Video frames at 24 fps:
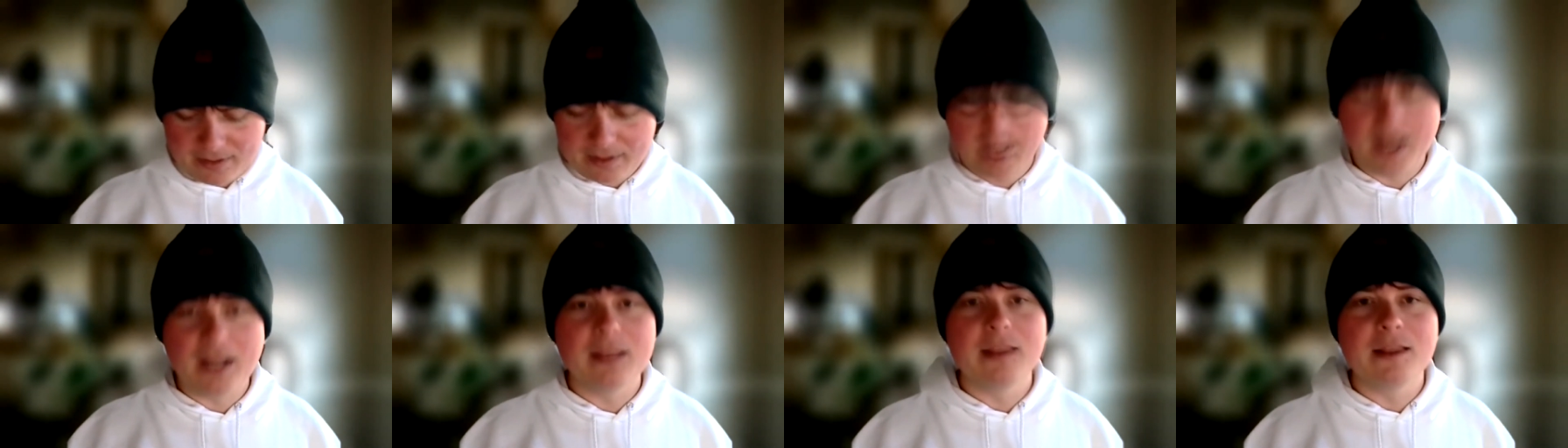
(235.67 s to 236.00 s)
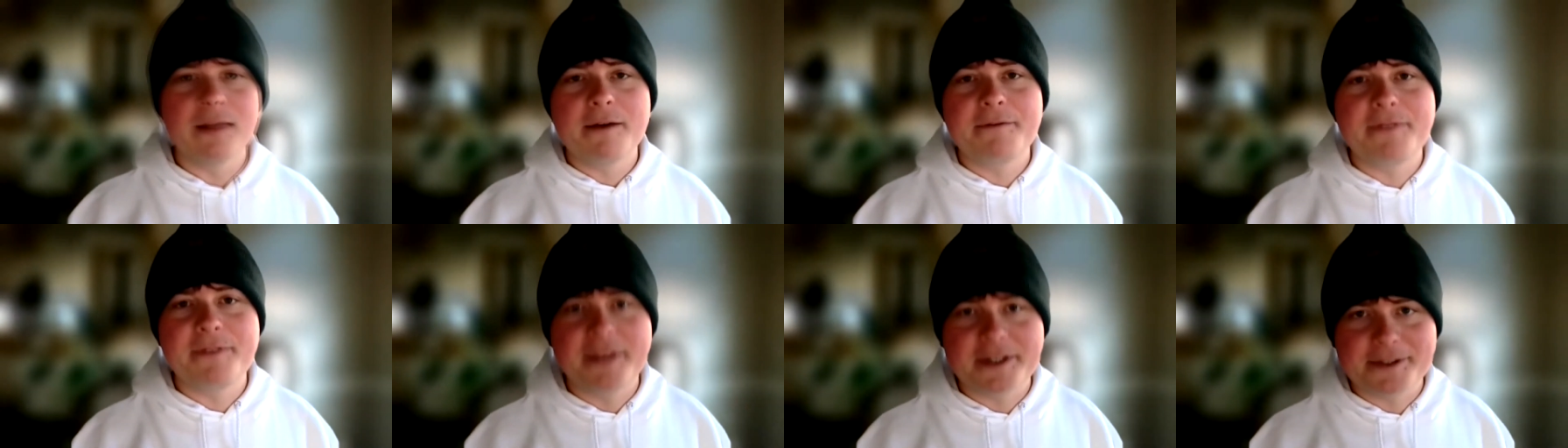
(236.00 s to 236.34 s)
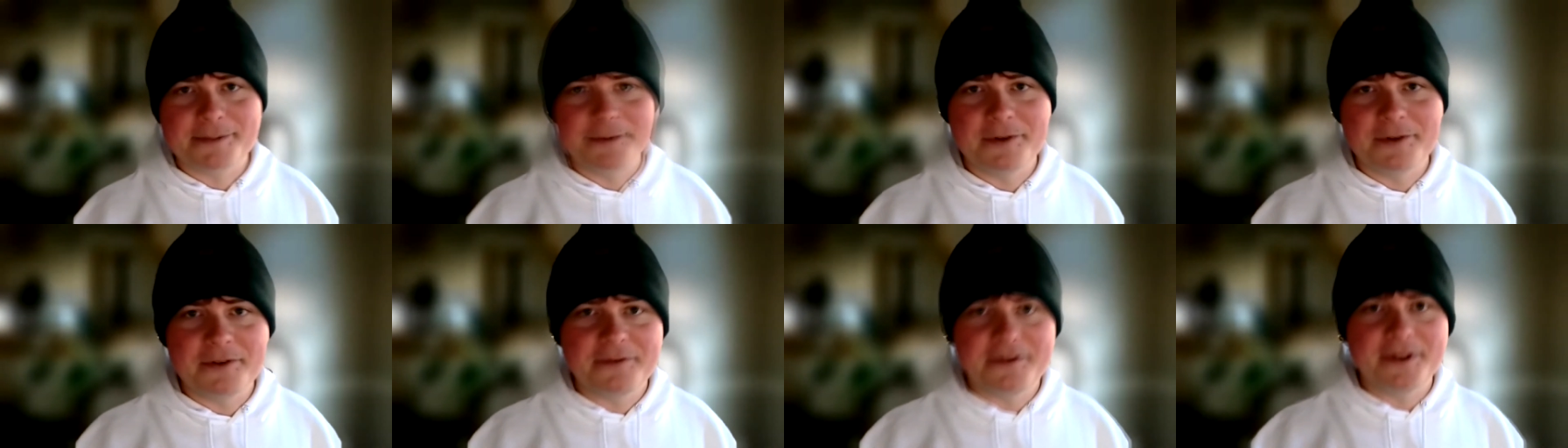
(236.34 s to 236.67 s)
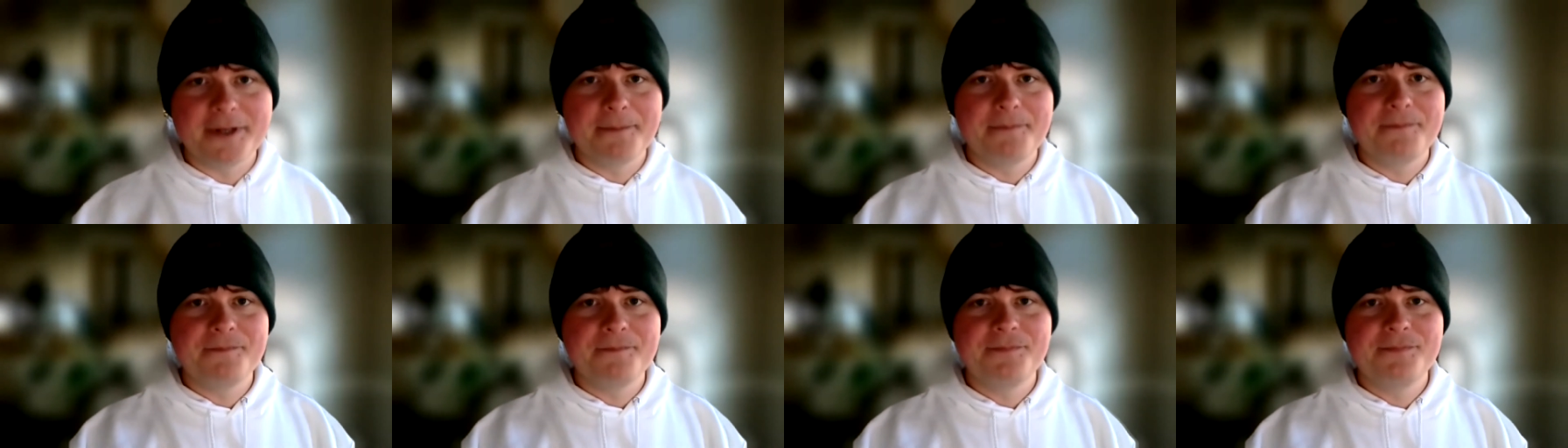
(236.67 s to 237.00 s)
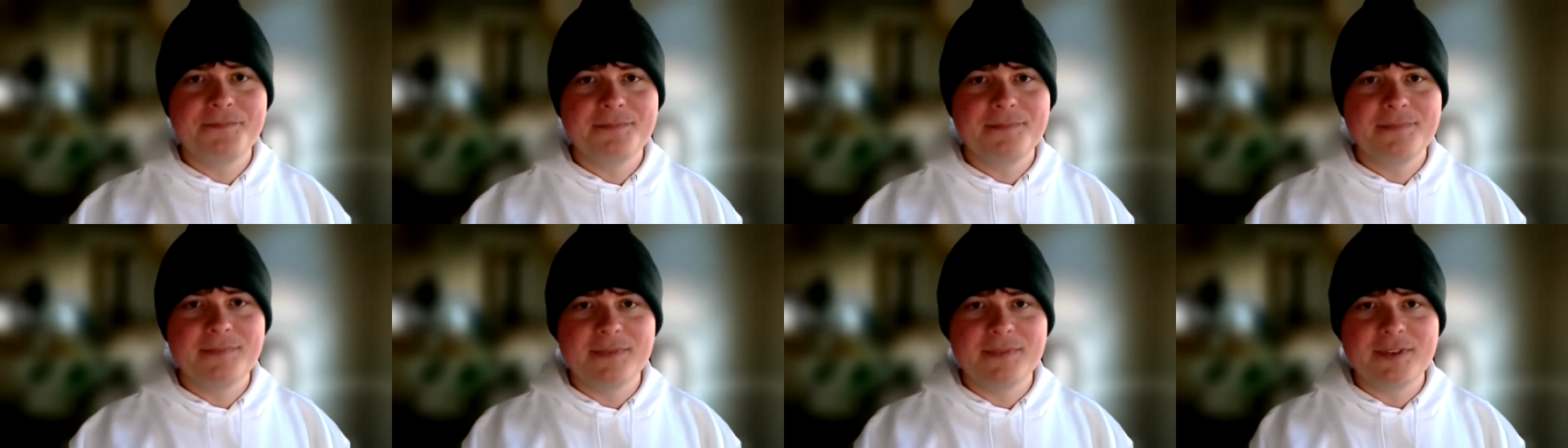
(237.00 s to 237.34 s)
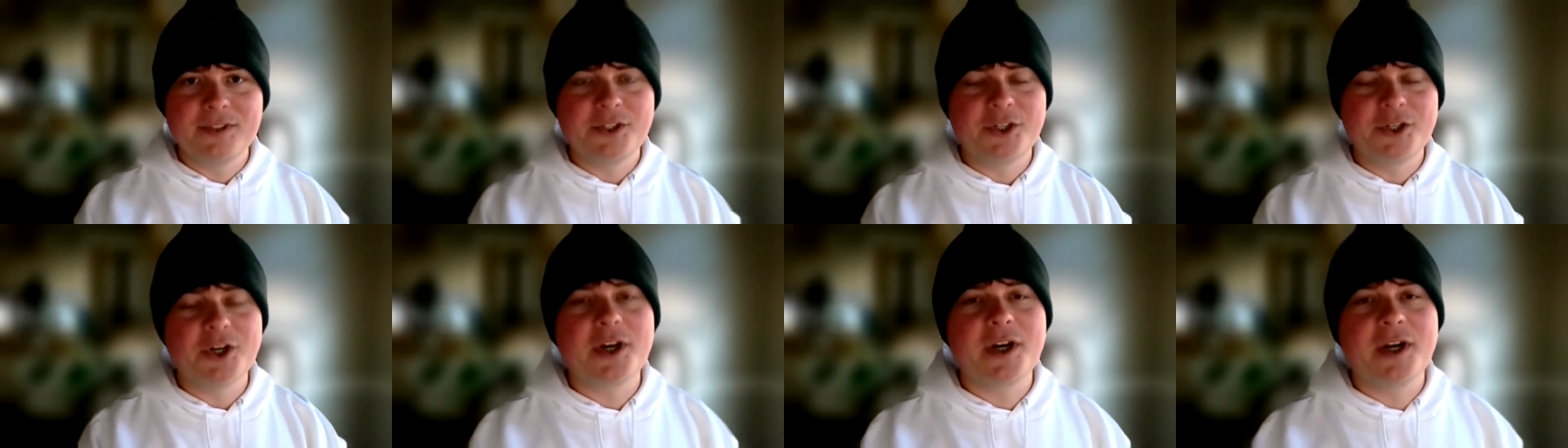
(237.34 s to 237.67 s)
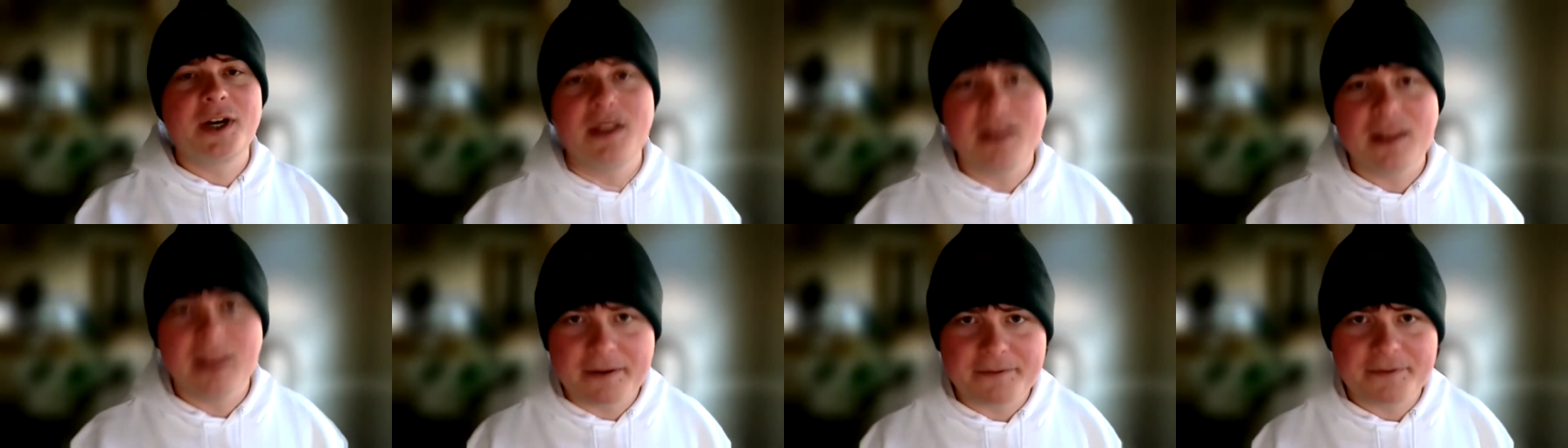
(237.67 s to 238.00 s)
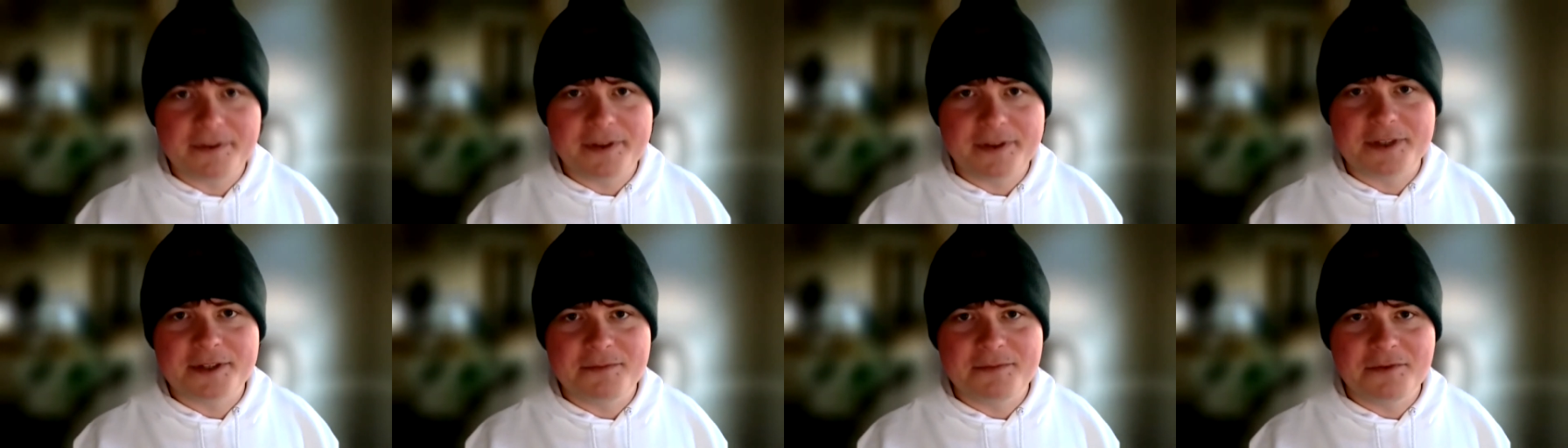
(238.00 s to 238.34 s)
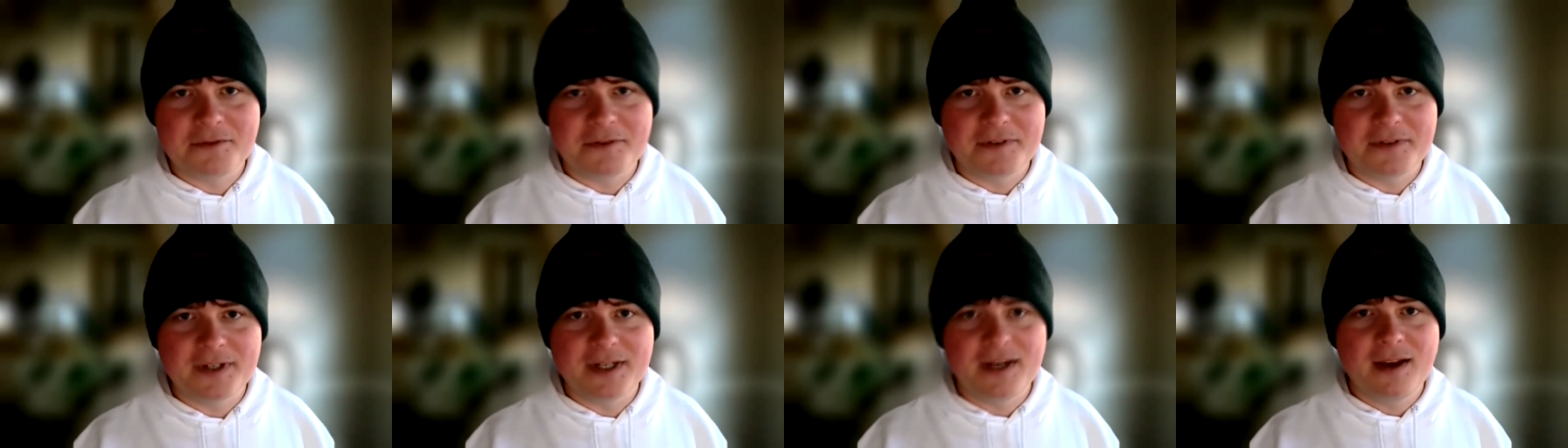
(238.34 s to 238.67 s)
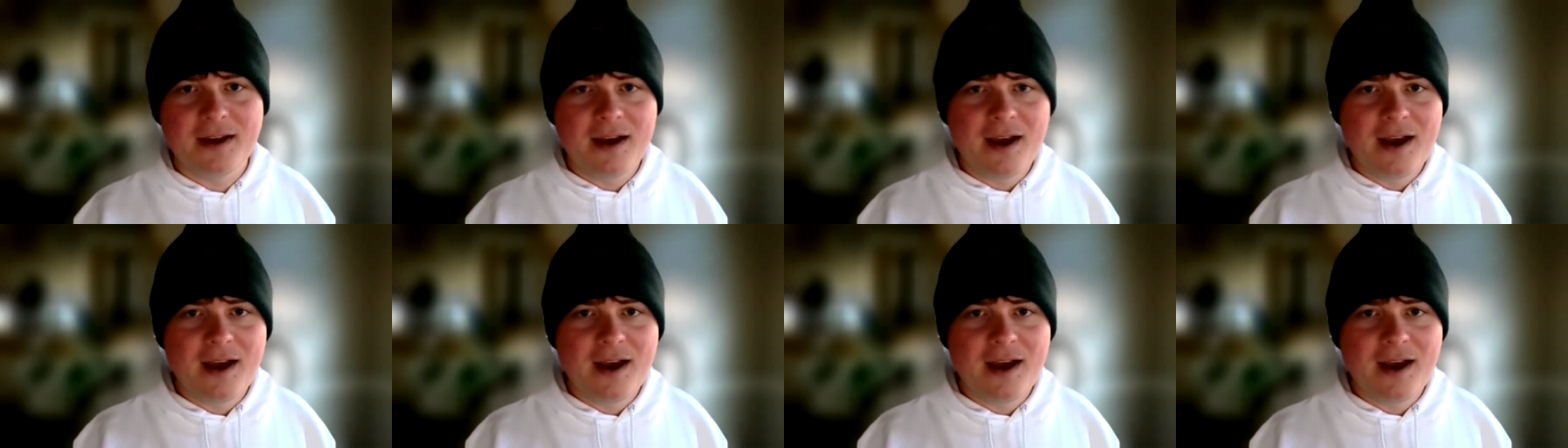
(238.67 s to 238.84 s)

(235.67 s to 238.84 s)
I love this movie. You're gonna love this movie.